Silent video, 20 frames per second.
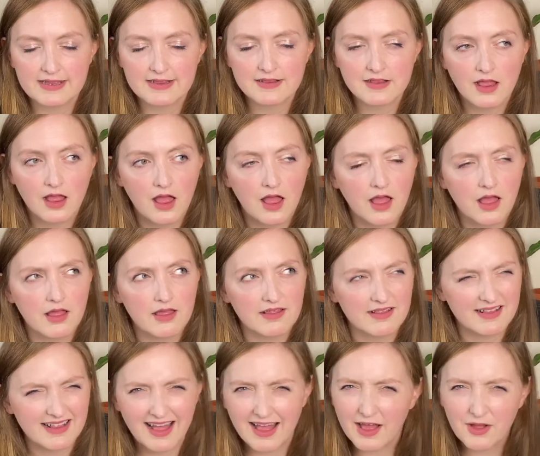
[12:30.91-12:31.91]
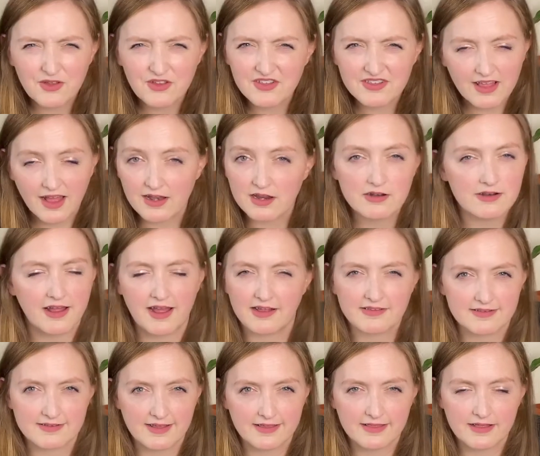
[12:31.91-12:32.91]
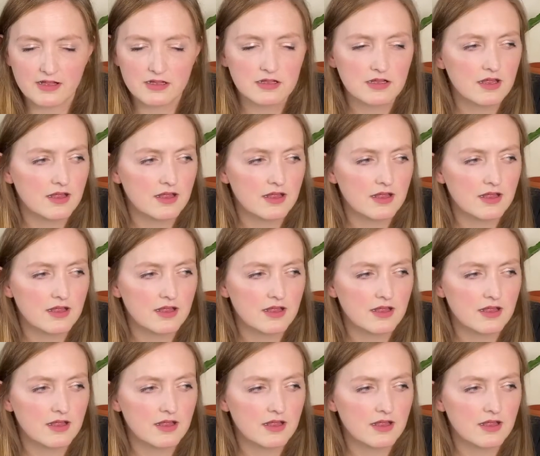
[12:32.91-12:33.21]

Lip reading: Is that how you? I don't know how to say that.